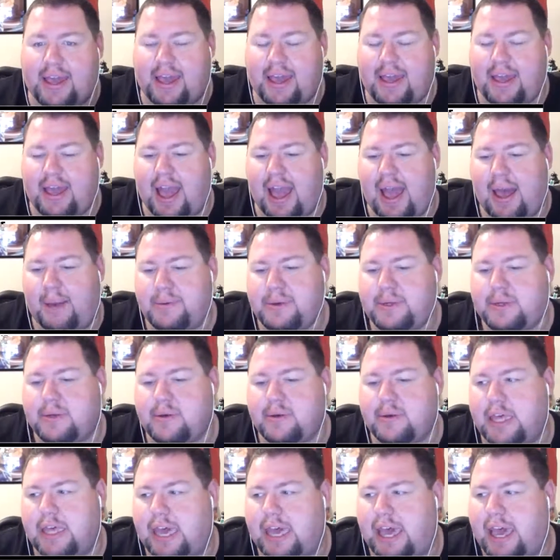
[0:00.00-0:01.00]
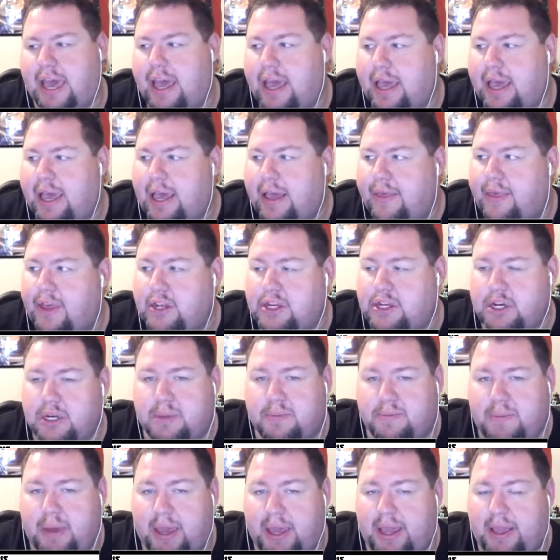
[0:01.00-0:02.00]
absolutely. That just
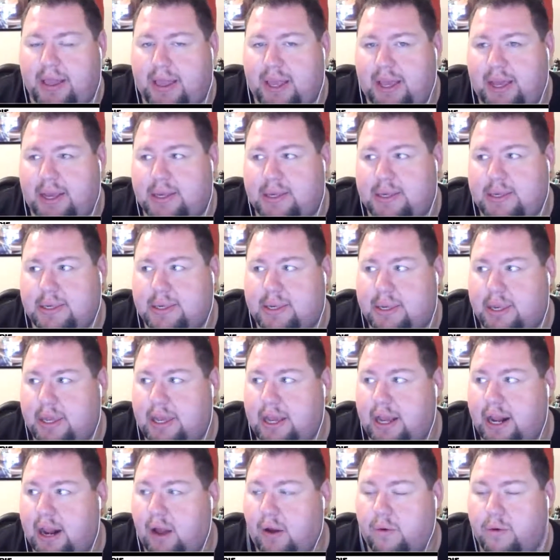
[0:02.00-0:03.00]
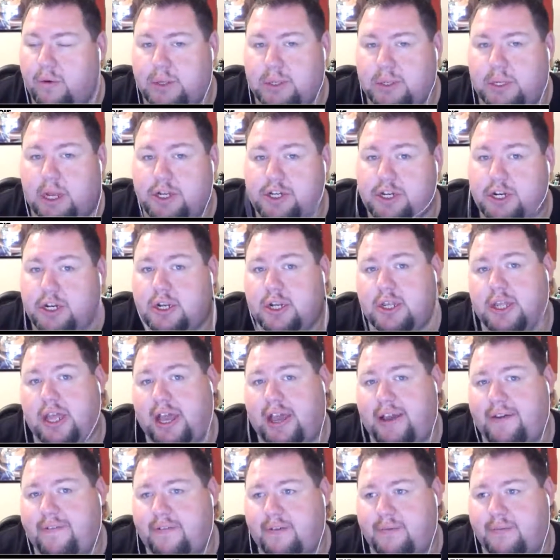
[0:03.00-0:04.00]
made this, such a
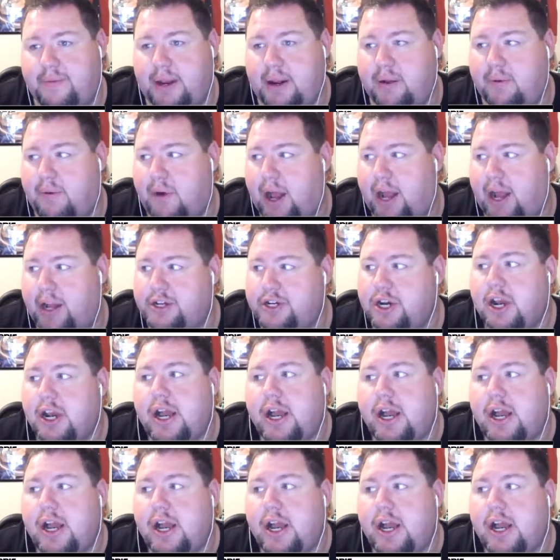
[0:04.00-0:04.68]
delight for me to watch.